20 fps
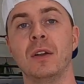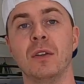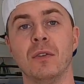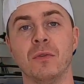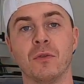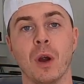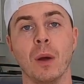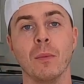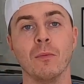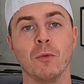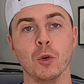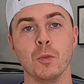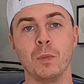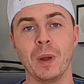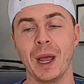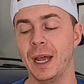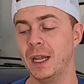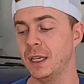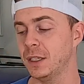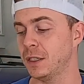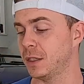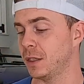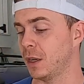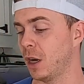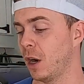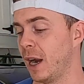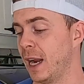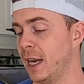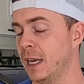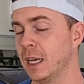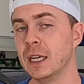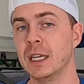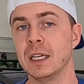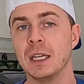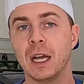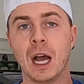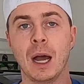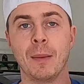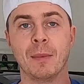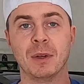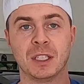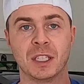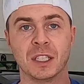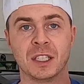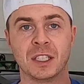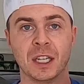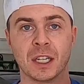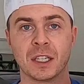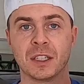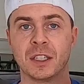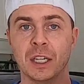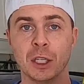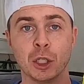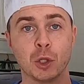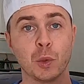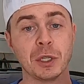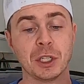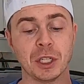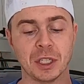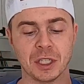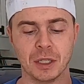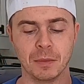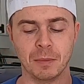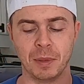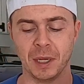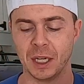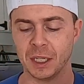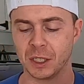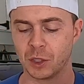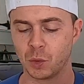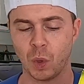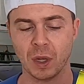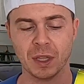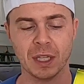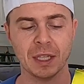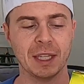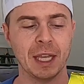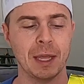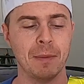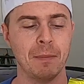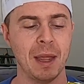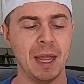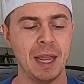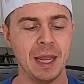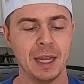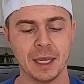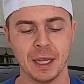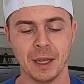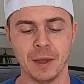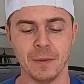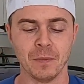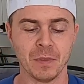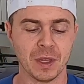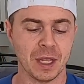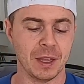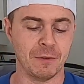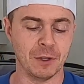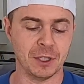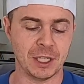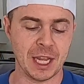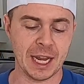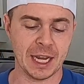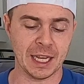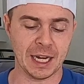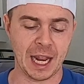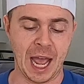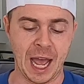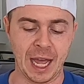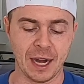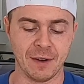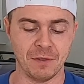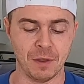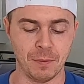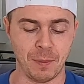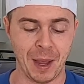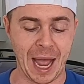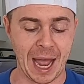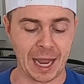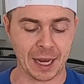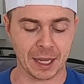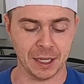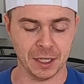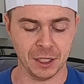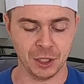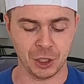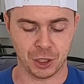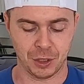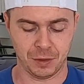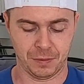from Rupes, all right? It's the 6-inch, which is the biggest one that they make. If you take it out of the package,